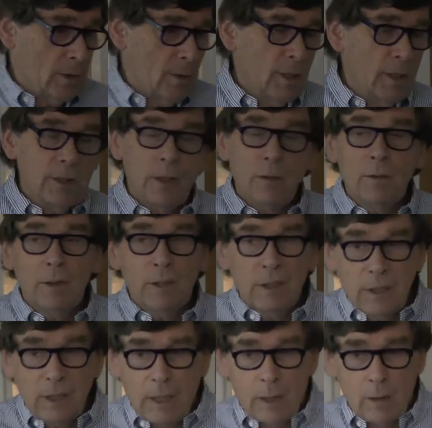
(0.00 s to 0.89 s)
they
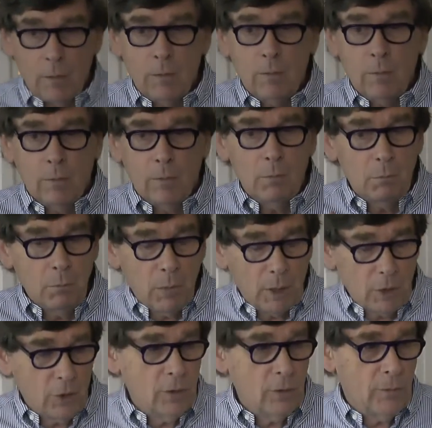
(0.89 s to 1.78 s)
don't get
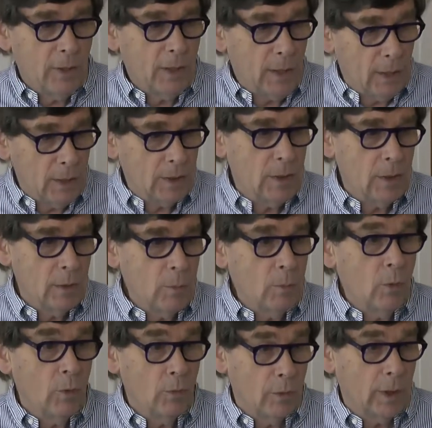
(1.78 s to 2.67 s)
much of a hit in the
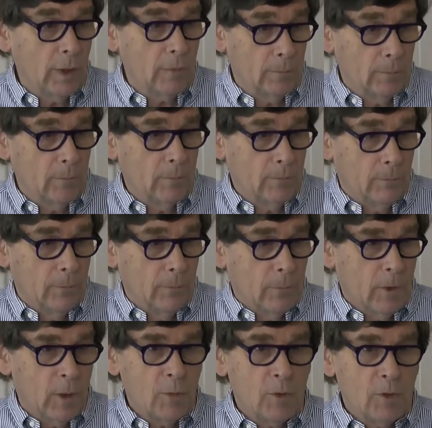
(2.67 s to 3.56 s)
morning.
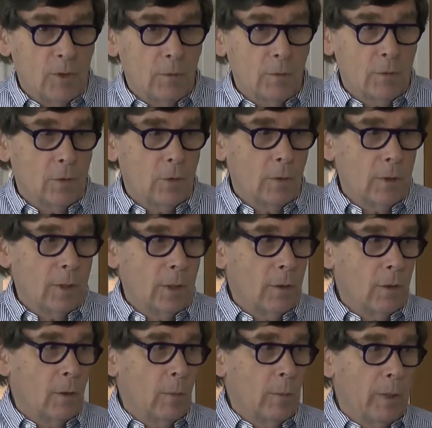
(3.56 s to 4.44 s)
I'm still talking
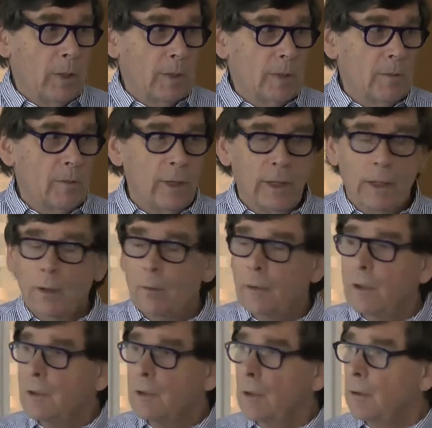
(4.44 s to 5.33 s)
combative
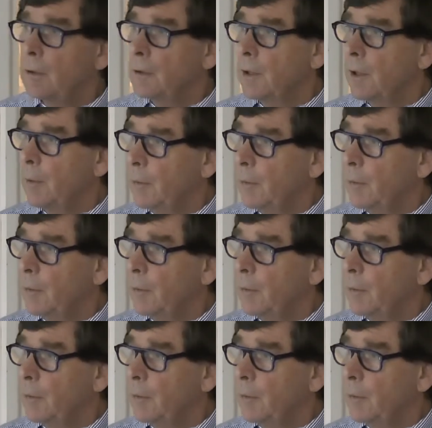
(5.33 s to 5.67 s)
language, aren't I?